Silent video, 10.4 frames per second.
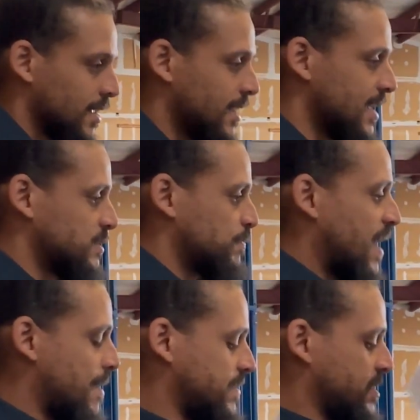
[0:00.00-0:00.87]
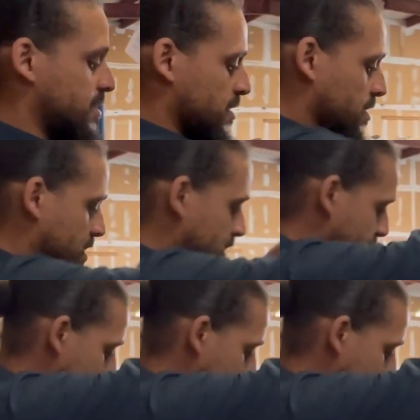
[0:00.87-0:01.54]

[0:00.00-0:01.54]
Let's pop the hood,